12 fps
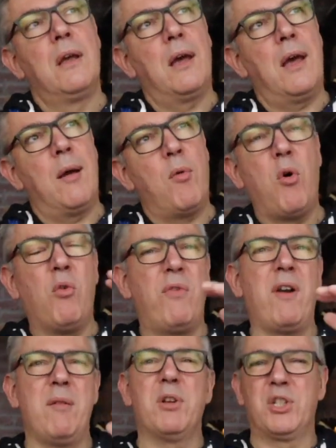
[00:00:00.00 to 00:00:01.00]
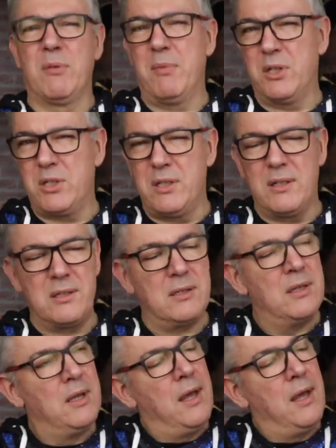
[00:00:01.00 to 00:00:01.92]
or very much a muchness.